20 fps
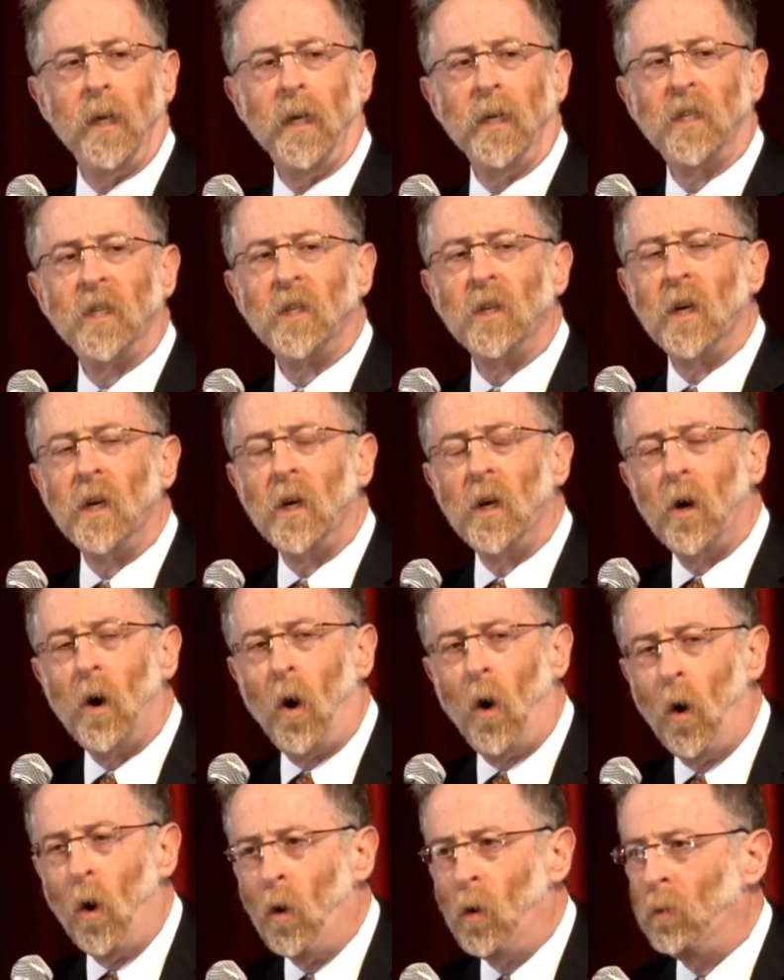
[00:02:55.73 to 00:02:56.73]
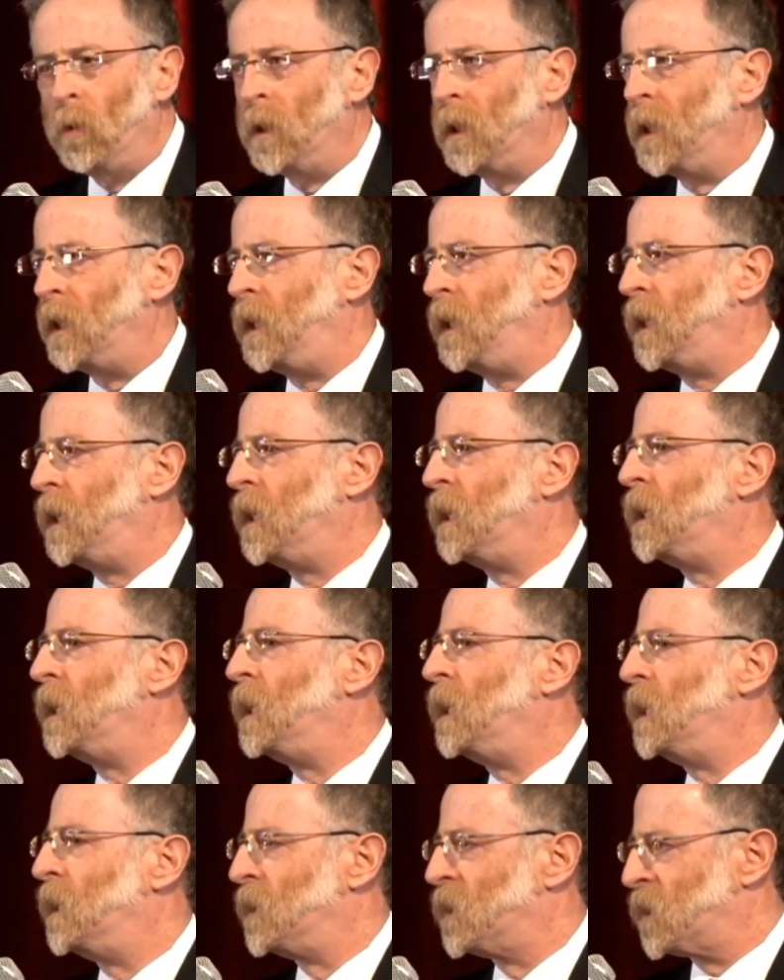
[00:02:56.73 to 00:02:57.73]
It's wholly
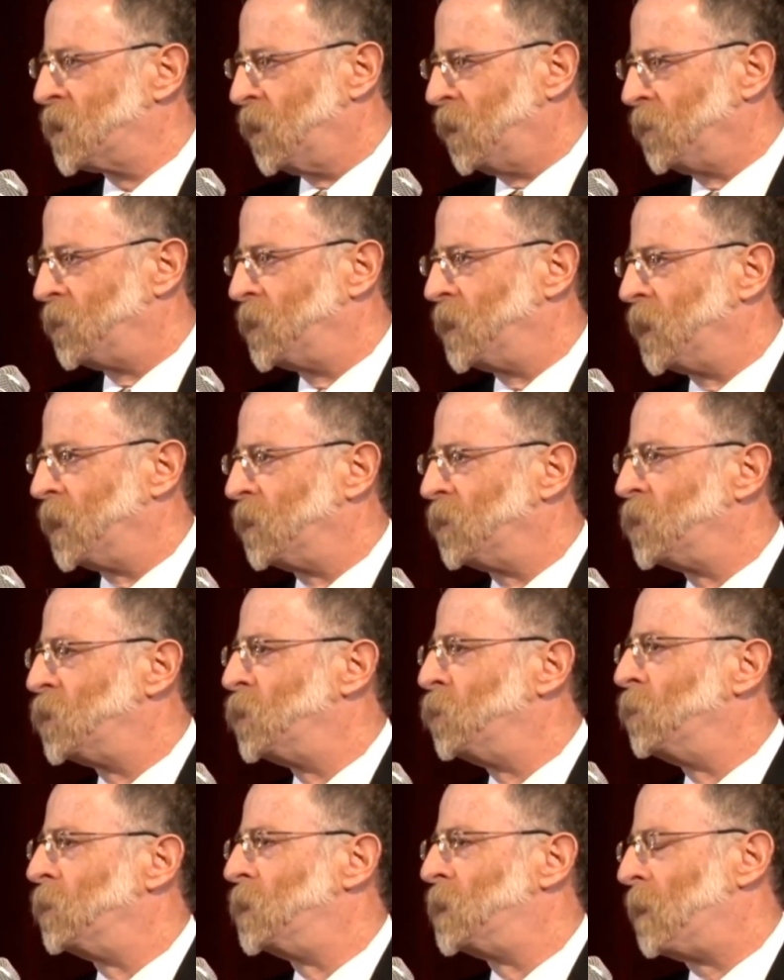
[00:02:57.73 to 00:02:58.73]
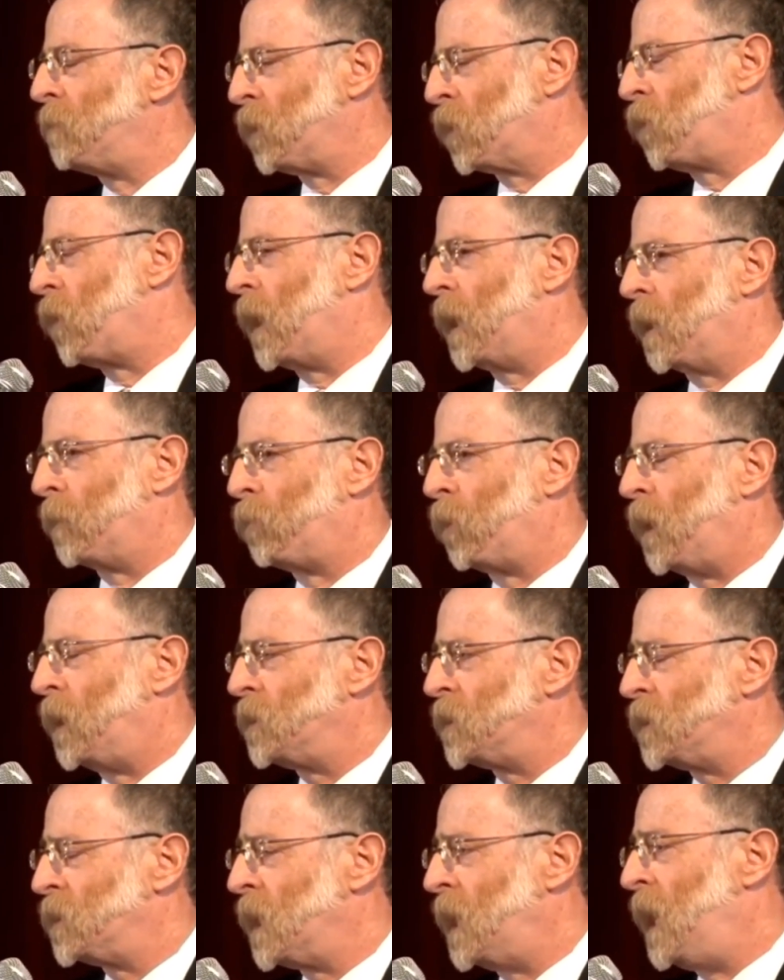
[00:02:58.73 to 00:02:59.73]
insulting to a democratic
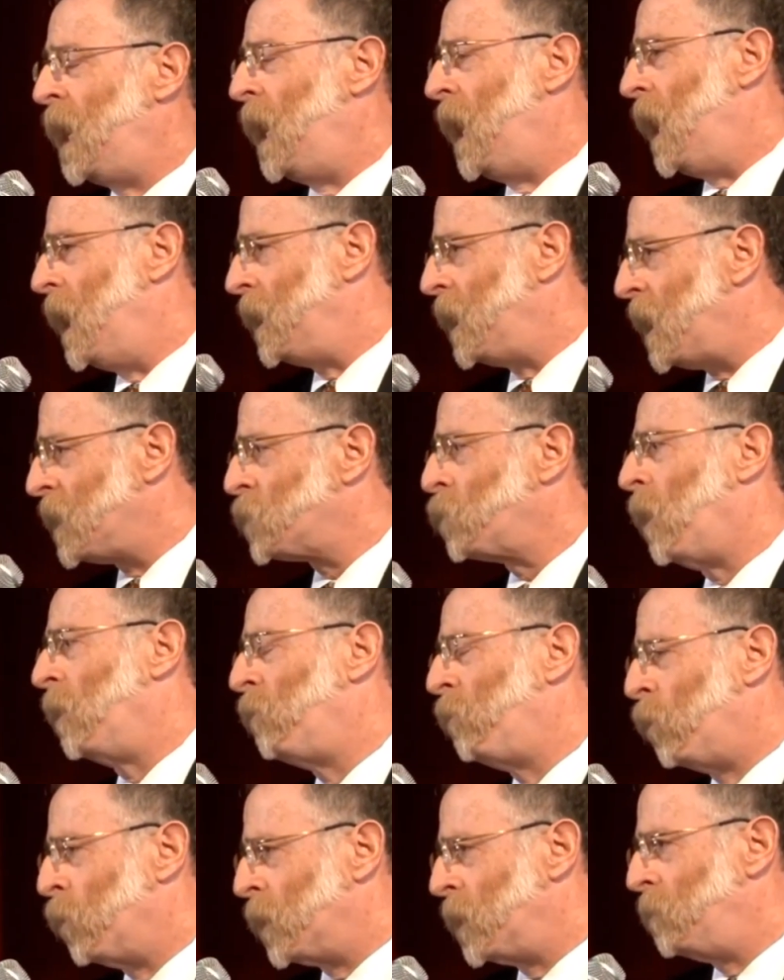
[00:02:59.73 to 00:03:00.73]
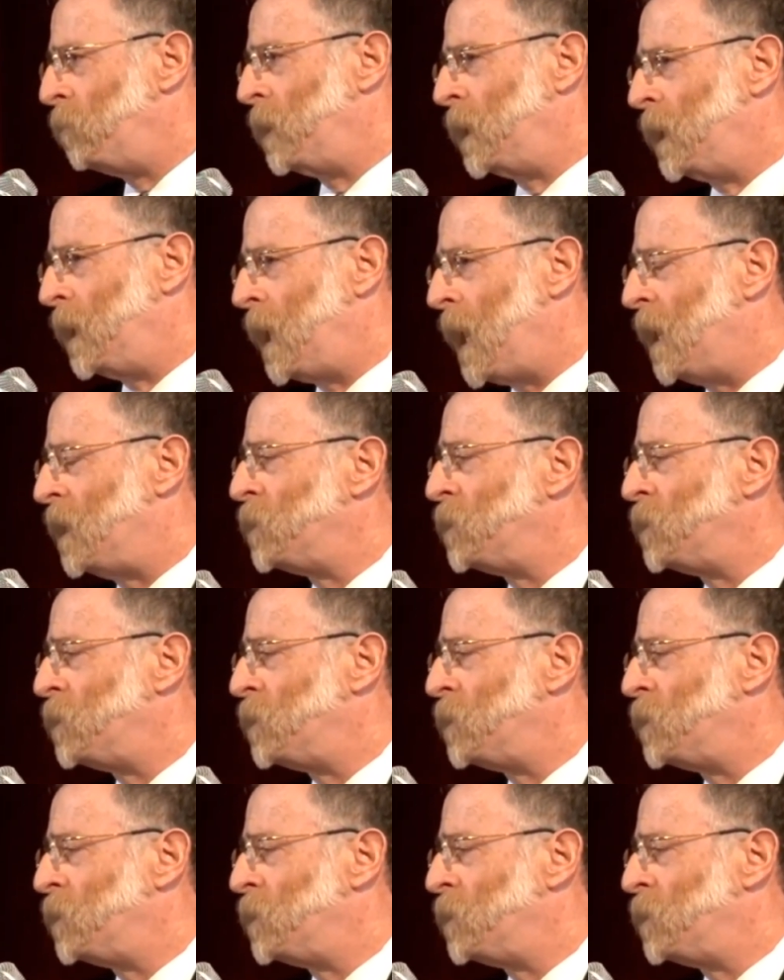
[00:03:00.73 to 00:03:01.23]
process. And that's why 40B